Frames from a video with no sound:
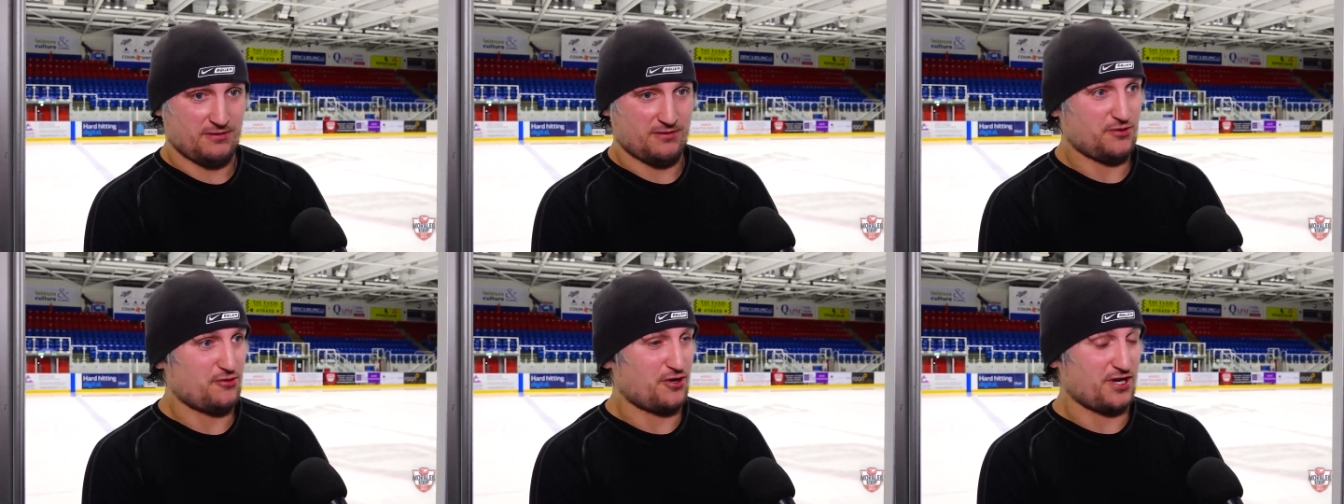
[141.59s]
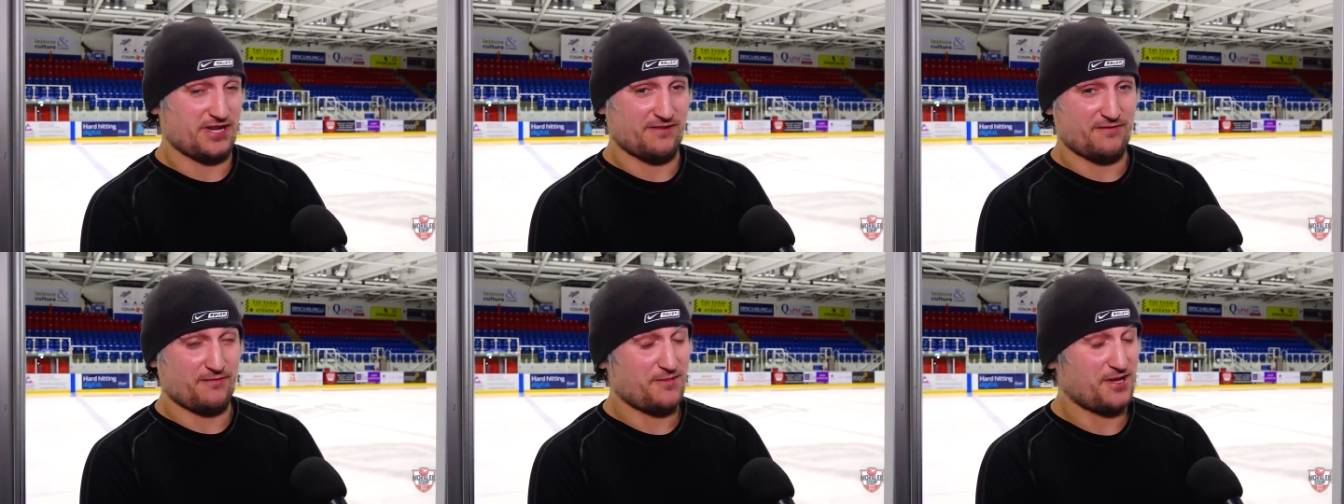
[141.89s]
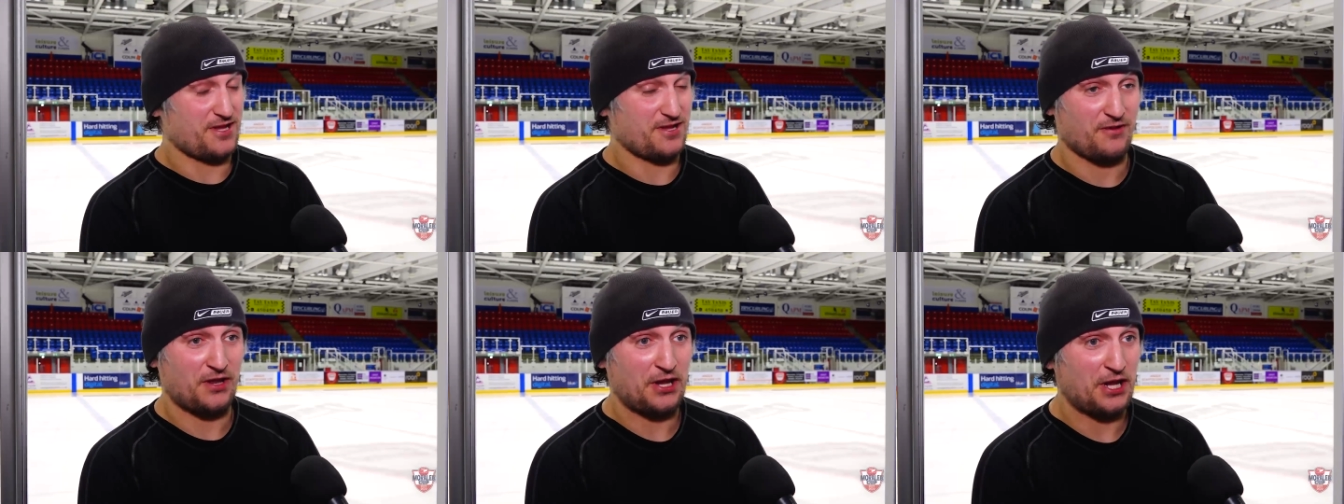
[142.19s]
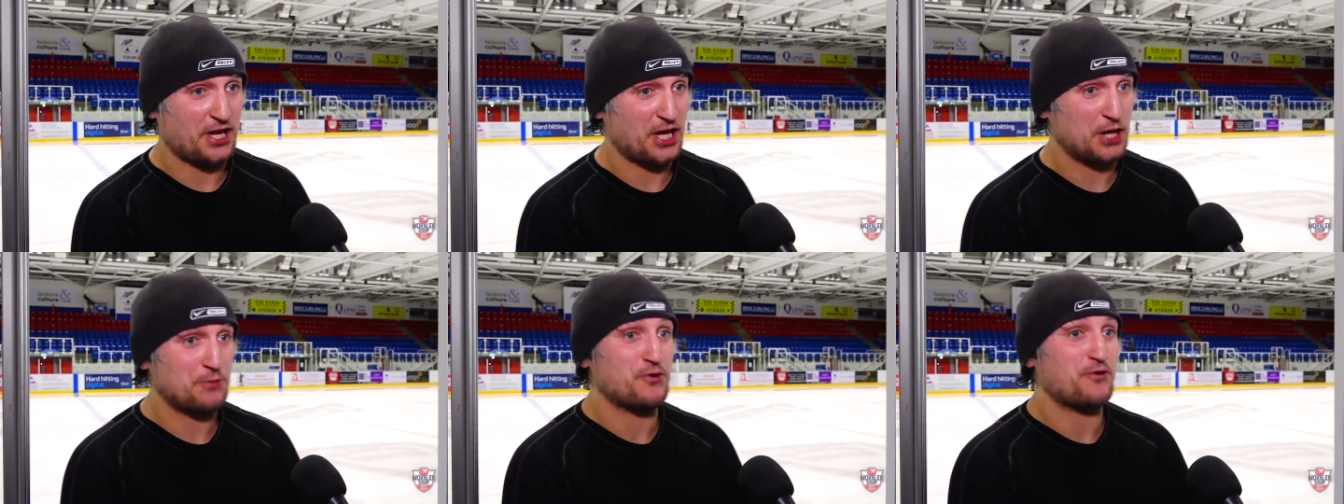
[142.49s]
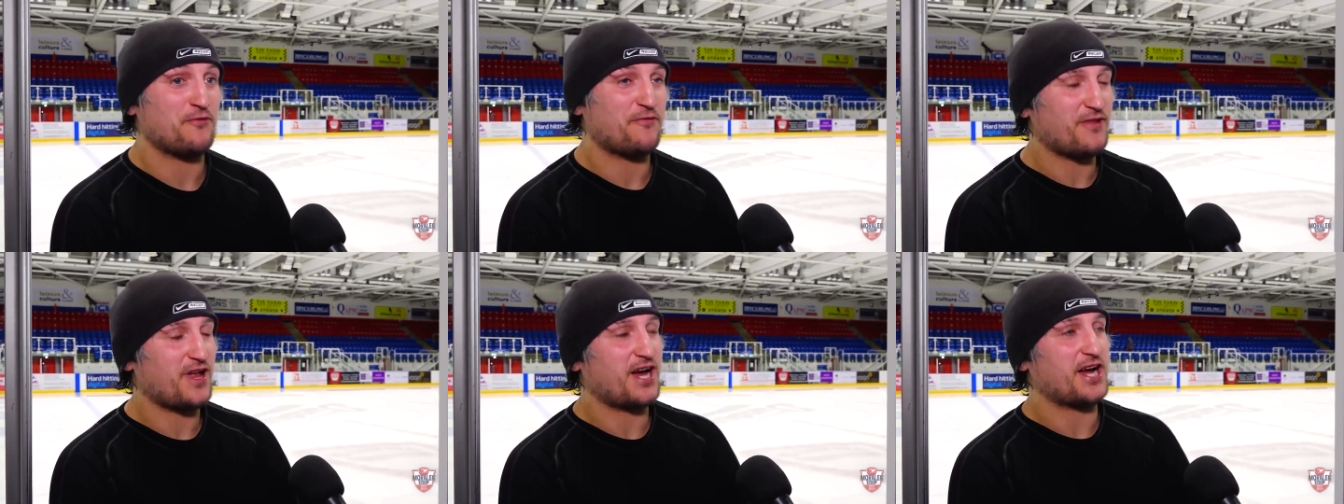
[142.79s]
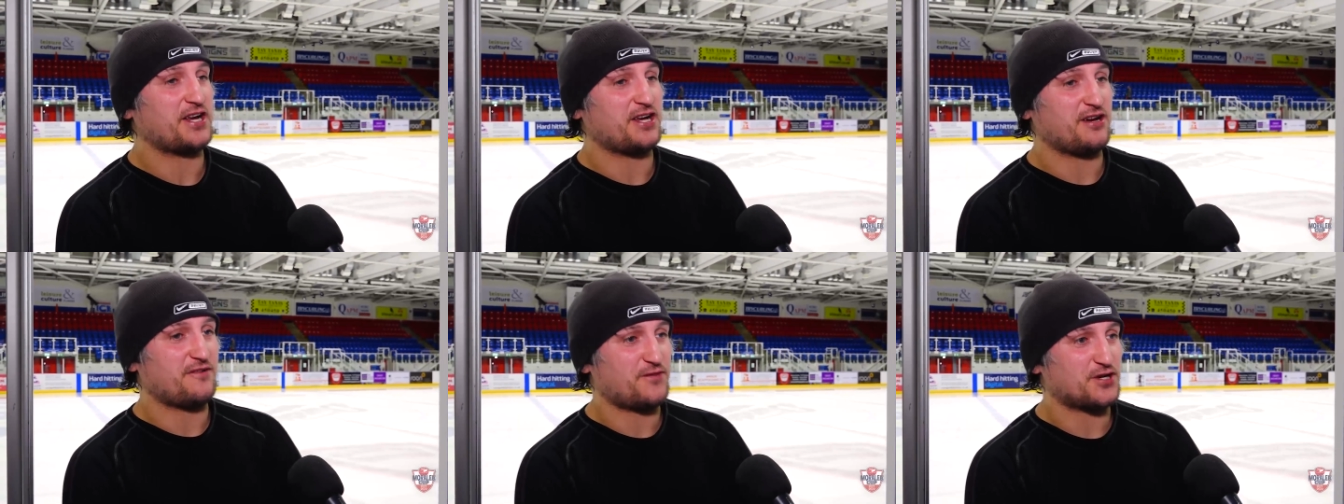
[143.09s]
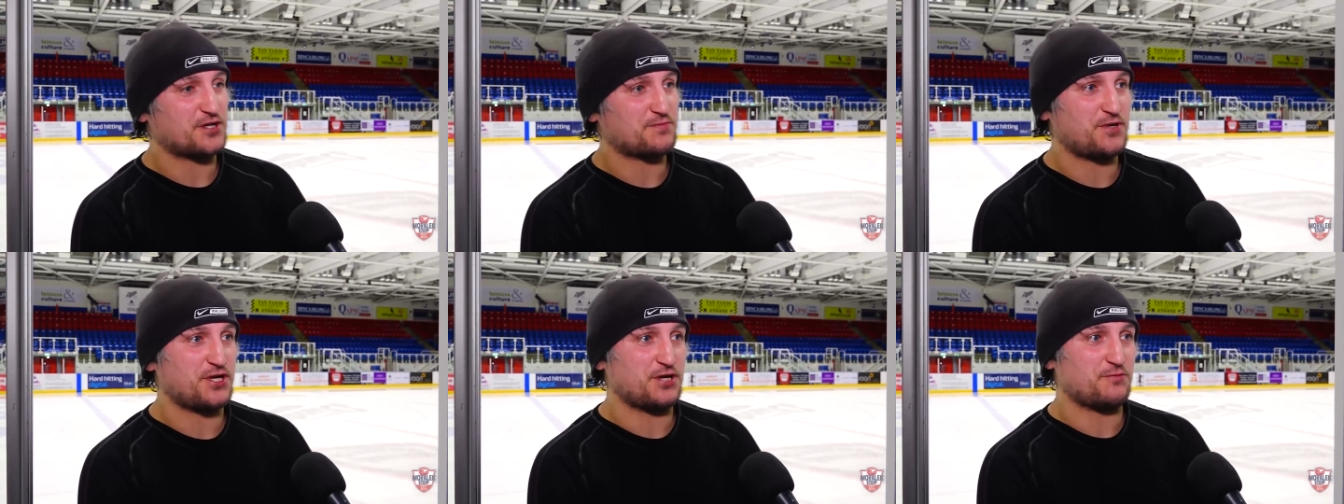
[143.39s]
Got to give them a, You know, they came out flying that
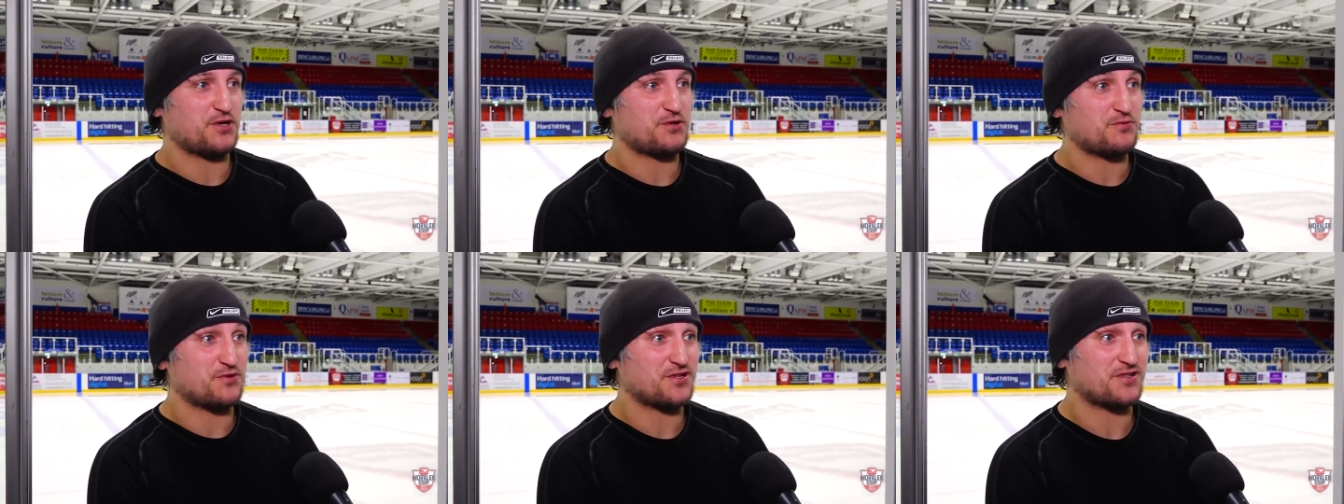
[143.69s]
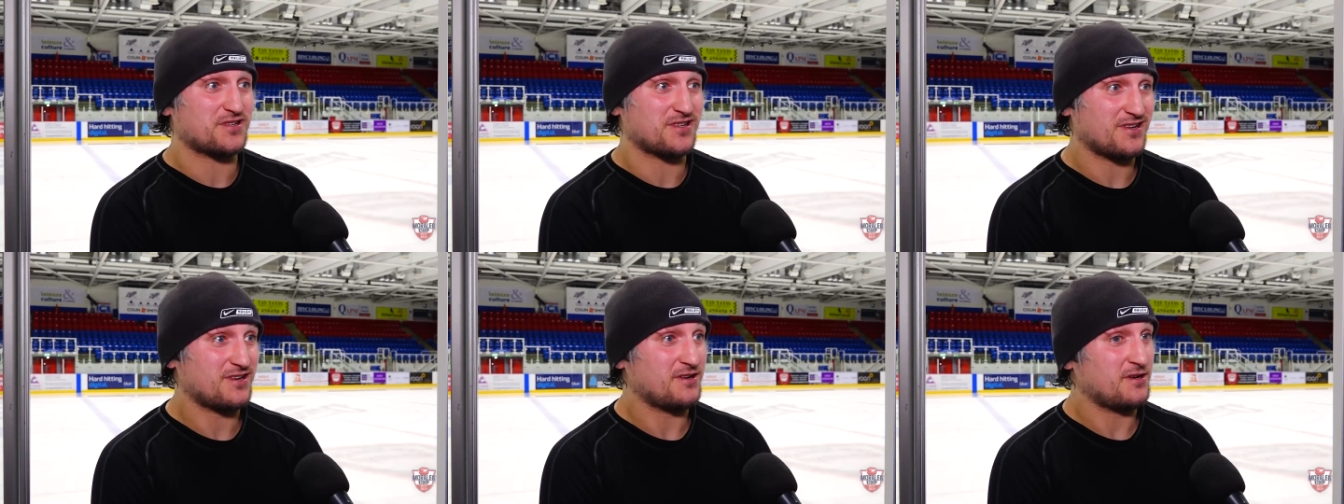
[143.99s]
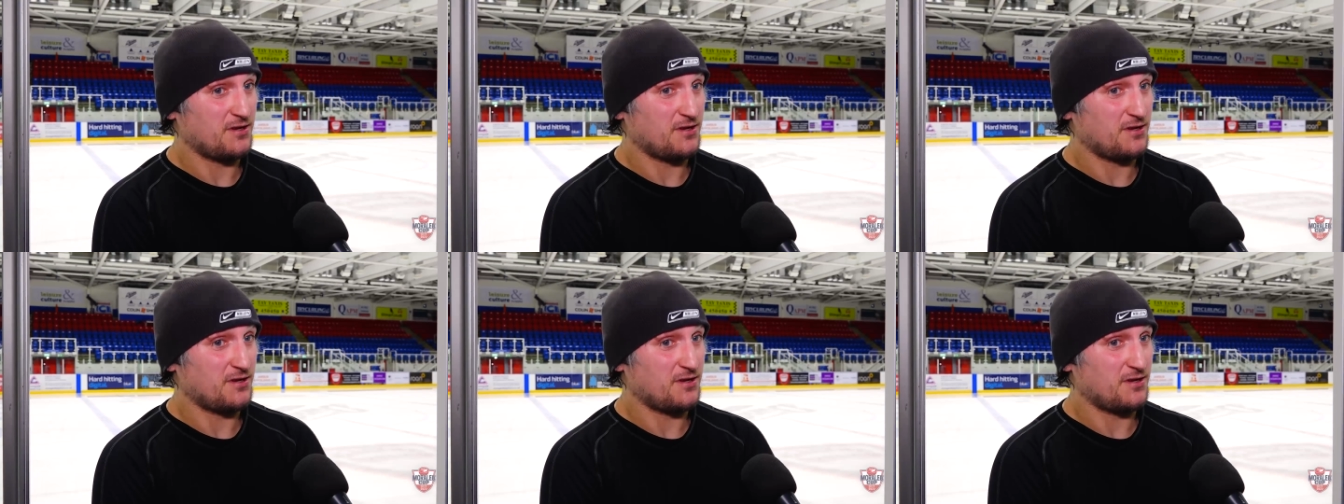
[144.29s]
first period, which was